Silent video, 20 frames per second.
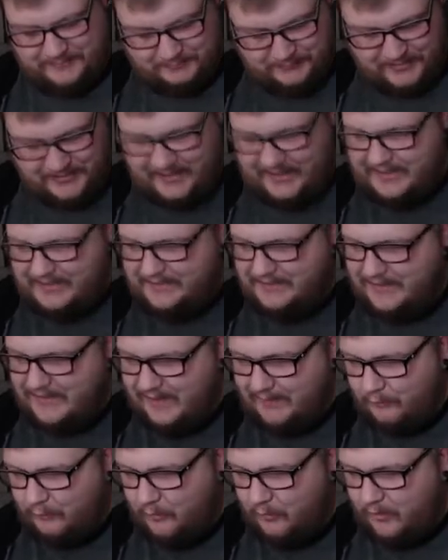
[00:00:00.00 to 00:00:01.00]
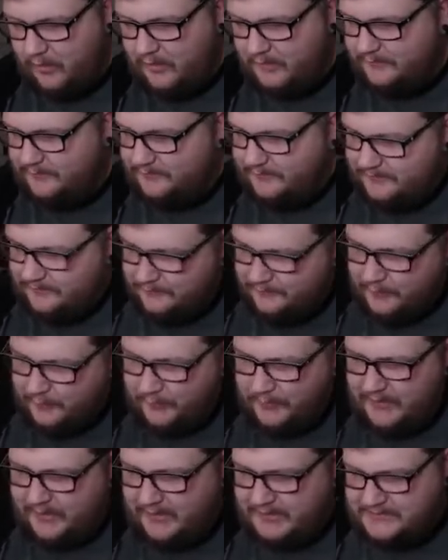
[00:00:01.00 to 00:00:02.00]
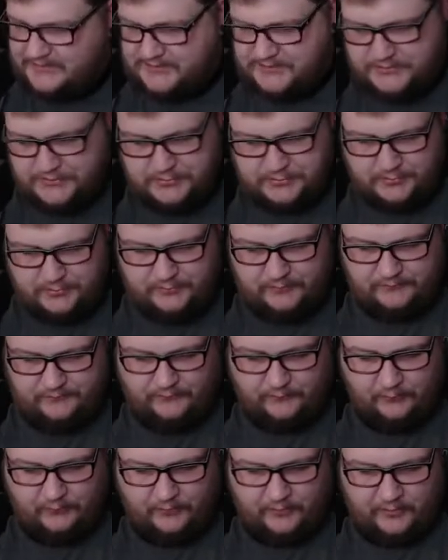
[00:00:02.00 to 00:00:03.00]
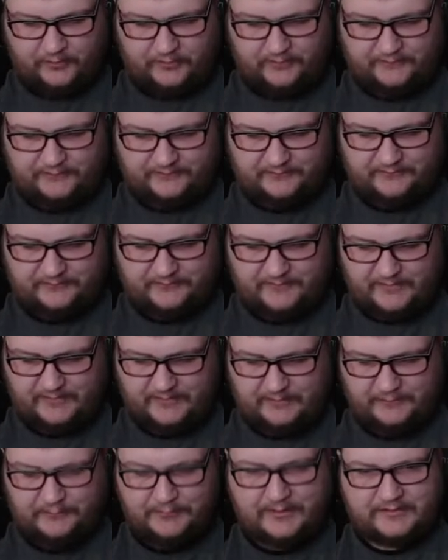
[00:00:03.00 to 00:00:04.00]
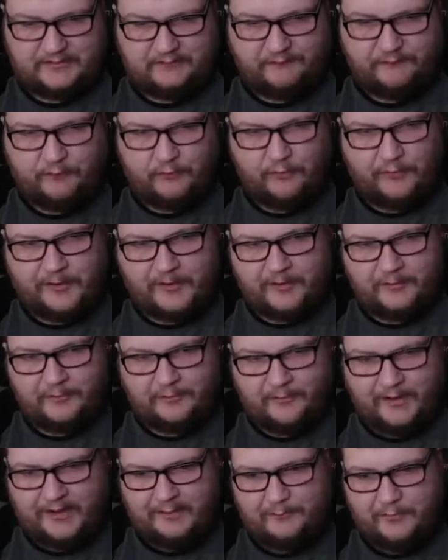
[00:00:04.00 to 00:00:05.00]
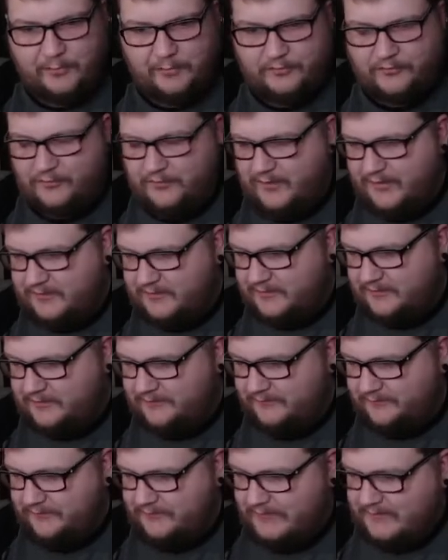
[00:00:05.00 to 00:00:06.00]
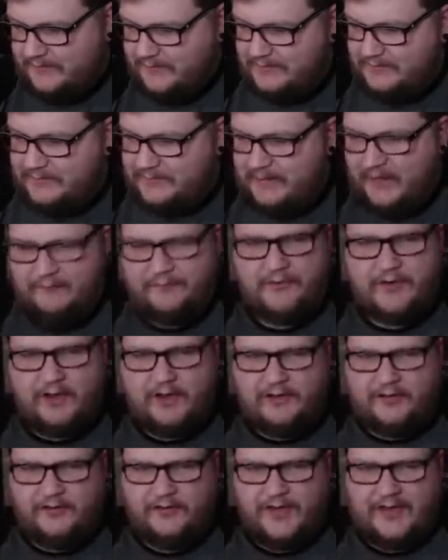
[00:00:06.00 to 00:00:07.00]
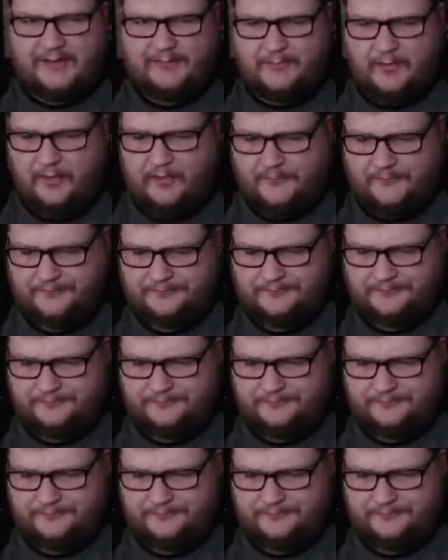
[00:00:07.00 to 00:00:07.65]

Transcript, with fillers: We got not one, but we got two full arts. Got the full art rainbow trainer. I forgot her name though.